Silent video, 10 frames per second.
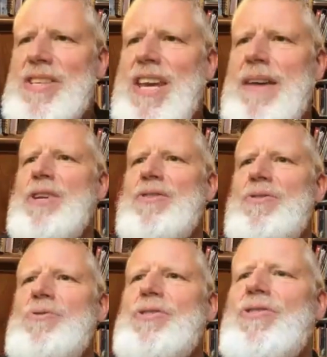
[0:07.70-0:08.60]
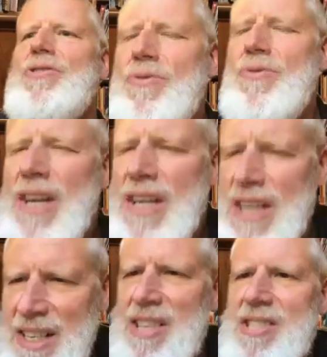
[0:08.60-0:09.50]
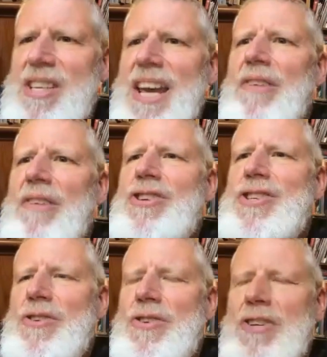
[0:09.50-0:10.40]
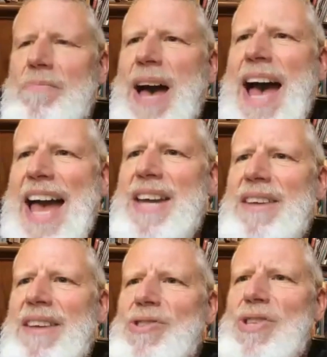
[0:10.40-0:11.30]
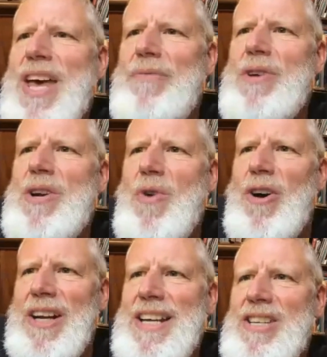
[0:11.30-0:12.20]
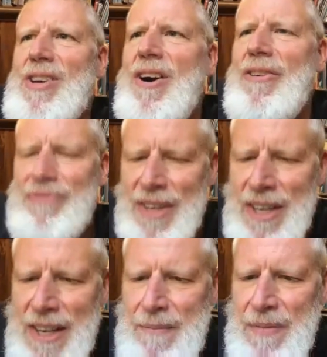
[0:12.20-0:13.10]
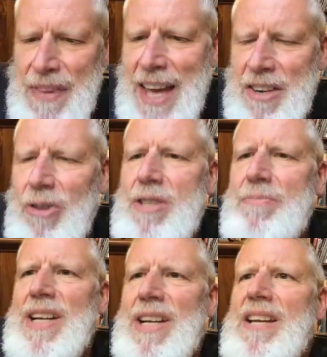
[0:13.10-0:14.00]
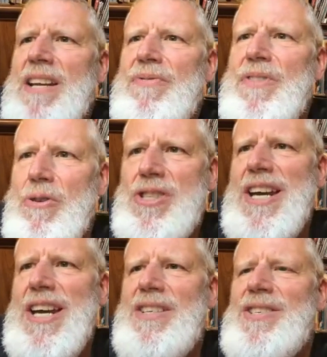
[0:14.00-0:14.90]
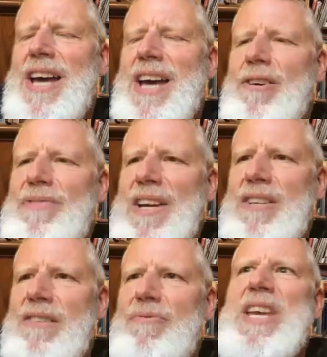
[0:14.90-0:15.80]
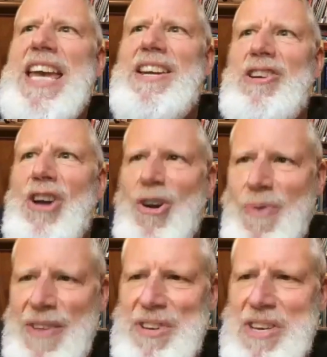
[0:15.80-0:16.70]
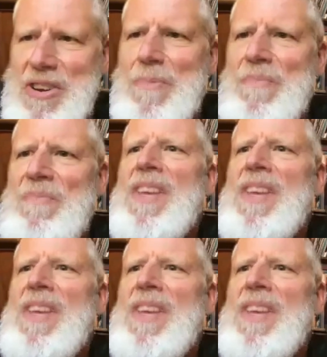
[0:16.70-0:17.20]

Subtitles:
can be used to discourage certain behaviours that we want less of, and ultimately, if those taxes are effective, we get no revenue.